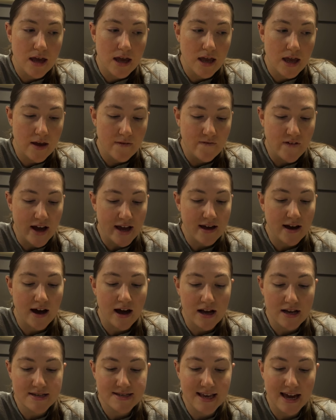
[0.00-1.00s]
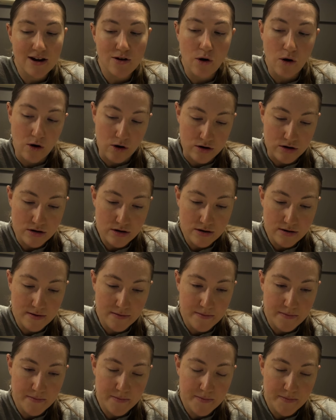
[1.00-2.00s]
if I cast that on,
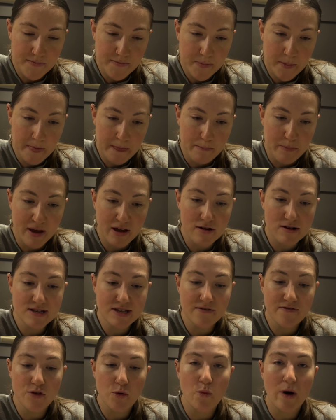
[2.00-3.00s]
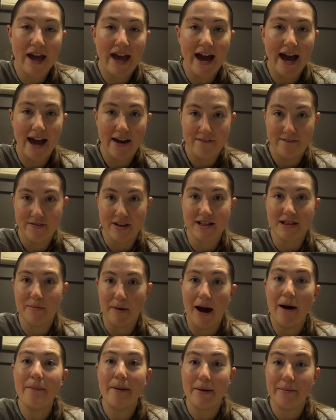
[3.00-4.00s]
because of the way I feel
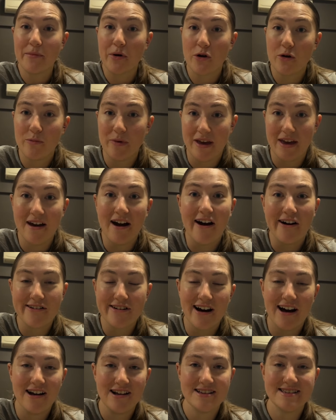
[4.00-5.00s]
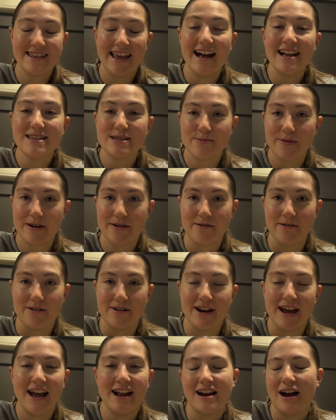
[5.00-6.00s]
about my Moby, I'll cast that sweater
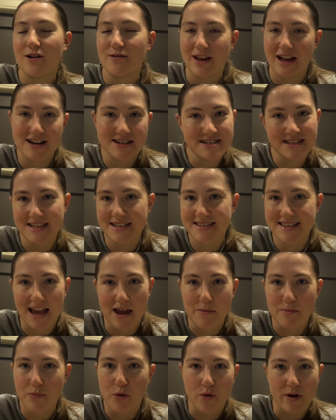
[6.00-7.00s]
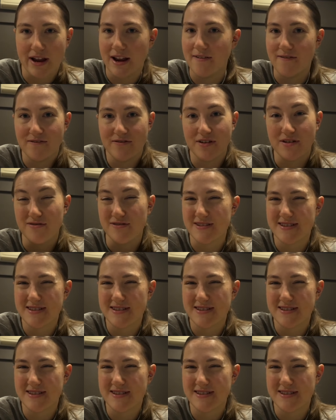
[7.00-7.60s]
on and I'll get to the same point and feel the